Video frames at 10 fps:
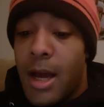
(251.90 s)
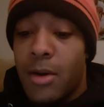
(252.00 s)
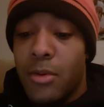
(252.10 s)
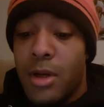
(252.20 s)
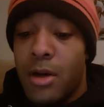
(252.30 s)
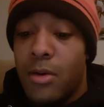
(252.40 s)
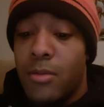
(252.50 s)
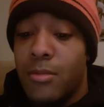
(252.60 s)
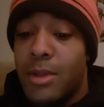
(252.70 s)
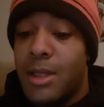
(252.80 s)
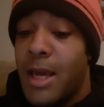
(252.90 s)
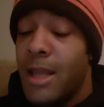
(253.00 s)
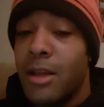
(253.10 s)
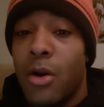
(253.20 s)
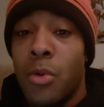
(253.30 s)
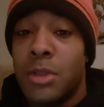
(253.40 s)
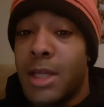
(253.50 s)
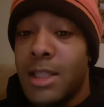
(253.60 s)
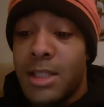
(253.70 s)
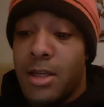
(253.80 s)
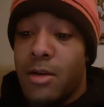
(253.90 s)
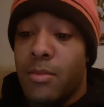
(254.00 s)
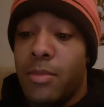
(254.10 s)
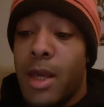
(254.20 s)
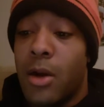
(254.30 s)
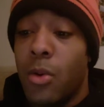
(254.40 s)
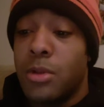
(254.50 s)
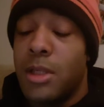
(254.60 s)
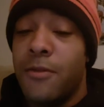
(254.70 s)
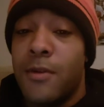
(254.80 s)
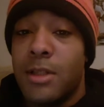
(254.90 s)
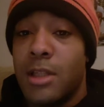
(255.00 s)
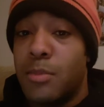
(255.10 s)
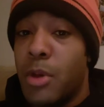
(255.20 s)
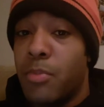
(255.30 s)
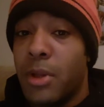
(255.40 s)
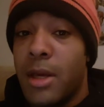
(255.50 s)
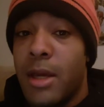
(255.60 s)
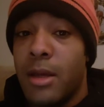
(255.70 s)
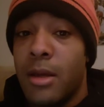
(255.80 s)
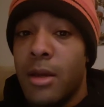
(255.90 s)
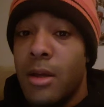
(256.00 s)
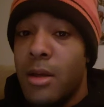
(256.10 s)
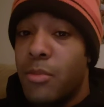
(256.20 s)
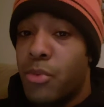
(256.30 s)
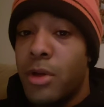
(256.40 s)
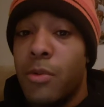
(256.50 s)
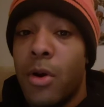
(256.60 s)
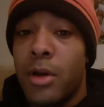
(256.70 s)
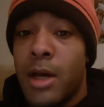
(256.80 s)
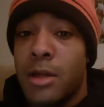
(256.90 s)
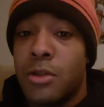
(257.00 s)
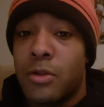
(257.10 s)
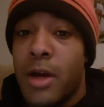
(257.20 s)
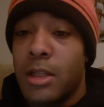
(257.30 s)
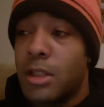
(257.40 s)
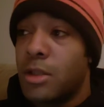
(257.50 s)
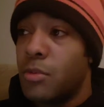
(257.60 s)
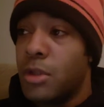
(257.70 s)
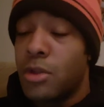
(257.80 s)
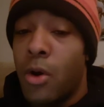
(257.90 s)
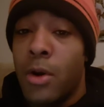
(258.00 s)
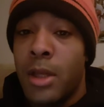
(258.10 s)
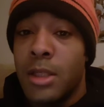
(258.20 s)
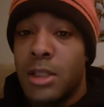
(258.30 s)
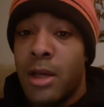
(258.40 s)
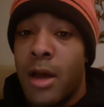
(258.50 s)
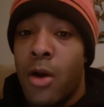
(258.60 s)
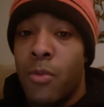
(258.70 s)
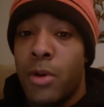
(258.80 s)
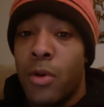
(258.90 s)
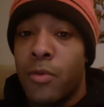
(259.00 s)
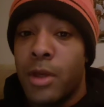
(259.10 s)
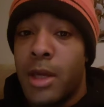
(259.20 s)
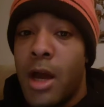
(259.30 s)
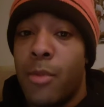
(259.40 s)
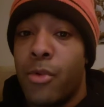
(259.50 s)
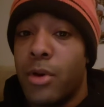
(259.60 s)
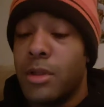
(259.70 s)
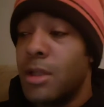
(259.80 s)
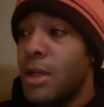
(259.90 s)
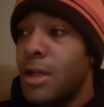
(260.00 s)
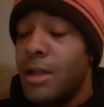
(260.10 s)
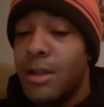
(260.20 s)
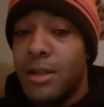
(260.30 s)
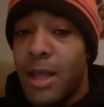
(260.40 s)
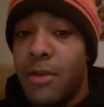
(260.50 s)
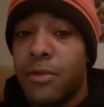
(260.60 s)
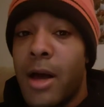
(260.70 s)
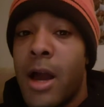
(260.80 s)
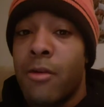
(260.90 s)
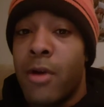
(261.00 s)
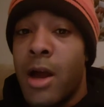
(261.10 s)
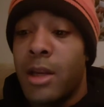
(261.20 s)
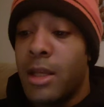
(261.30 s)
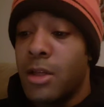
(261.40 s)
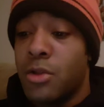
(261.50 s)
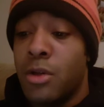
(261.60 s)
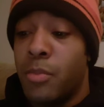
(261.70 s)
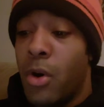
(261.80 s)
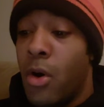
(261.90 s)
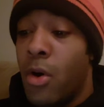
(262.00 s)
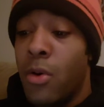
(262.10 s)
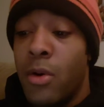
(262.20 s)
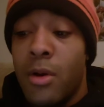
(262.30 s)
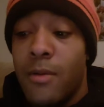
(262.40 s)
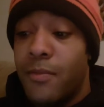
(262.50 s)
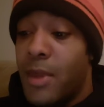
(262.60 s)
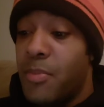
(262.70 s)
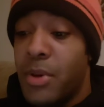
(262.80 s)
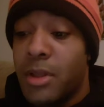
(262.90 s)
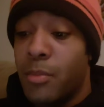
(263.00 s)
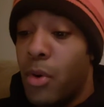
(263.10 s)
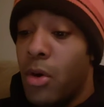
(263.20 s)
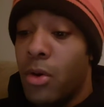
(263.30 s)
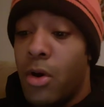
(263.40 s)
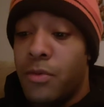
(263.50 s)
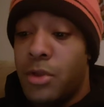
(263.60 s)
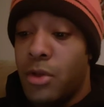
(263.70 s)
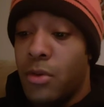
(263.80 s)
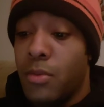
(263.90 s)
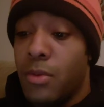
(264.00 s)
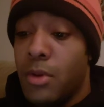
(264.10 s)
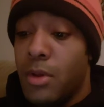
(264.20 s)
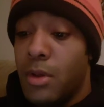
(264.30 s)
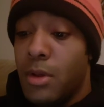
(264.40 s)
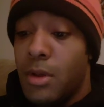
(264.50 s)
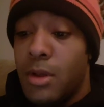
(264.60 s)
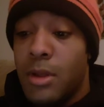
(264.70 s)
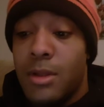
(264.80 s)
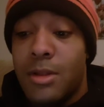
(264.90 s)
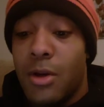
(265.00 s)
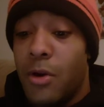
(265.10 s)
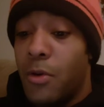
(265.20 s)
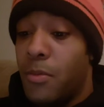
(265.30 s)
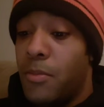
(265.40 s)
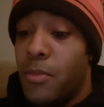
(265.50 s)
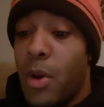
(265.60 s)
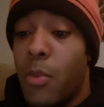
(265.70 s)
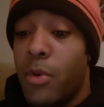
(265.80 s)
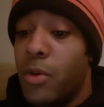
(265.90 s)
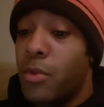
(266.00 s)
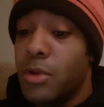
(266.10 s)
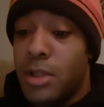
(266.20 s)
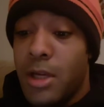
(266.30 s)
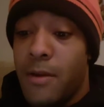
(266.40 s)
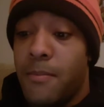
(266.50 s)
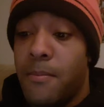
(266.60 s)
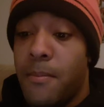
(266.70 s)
I don't know. Can the Colts get to him? That Colts defense has been playing pretty well down the stretch. We saw it in the shutout win over the Cowboys. They fly around. They get to the ball. They pick the ball off, too. So, we'll see.